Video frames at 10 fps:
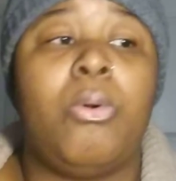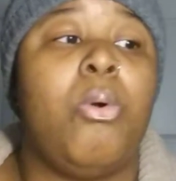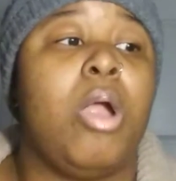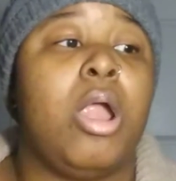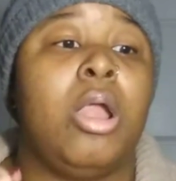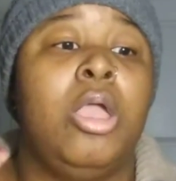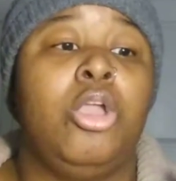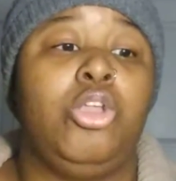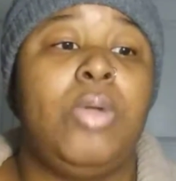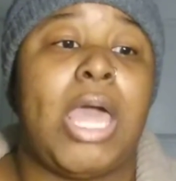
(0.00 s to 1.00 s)
or
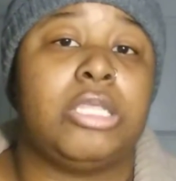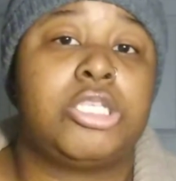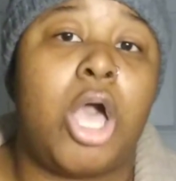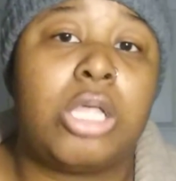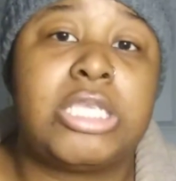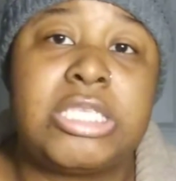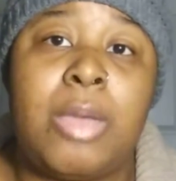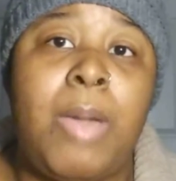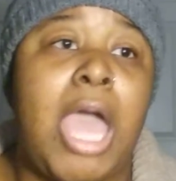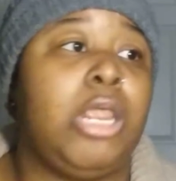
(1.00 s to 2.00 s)
you got to talk to
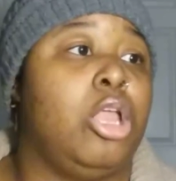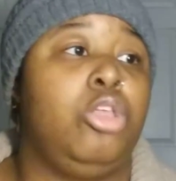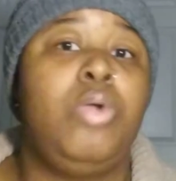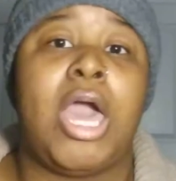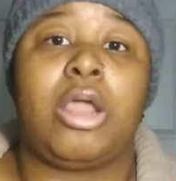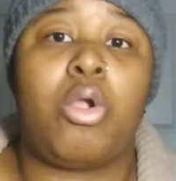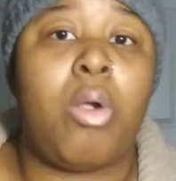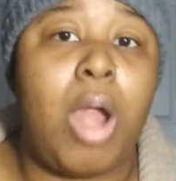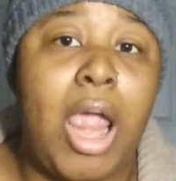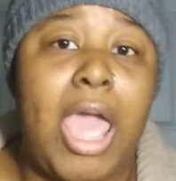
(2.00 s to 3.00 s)
somebody, or you got to
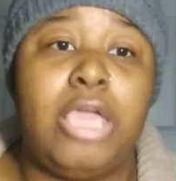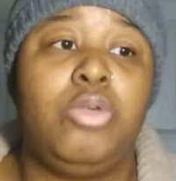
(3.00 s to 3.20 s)
cry,